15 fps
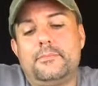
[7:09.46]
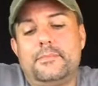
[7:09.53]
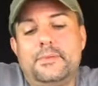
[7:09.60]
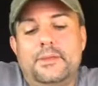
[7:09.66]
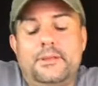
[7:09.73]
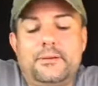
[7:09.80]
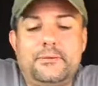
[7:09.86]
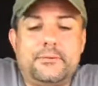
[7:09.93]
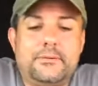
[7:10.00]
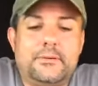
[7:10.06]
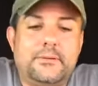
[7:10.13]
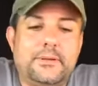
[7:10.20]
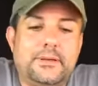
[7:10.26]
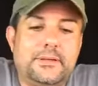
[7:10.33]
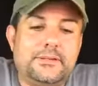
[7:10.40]
you know,
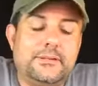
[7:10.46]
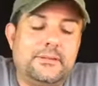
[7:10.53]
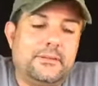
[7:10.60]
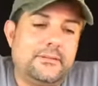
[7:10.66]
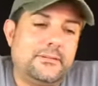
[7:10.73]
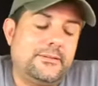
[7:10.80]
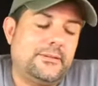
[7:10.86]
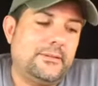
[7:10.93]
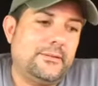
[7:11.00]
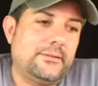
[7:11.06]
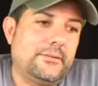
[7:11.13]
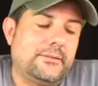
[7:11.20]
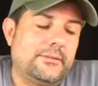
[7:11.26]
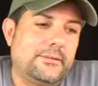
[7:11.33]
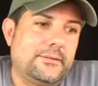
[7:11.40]
collection, the
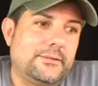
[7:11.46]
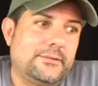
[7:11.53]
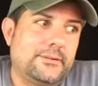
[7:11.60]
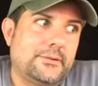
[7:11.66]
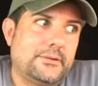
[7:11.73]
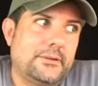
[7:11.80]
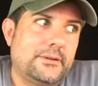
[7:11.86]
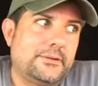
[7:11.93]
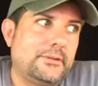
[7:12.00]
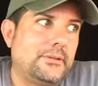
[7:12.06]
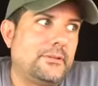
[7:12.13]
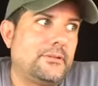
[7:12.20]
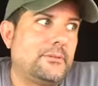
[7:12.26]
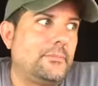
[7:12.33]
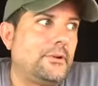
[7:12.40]
signature collection
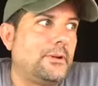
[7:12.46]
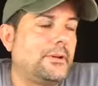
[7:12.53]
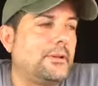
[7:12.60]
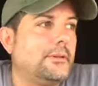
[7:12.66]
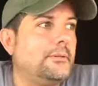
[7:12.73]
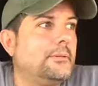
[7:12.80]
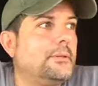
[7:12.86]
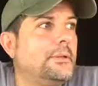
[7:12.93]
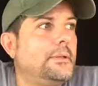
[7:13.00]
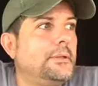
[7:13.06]
hits the market,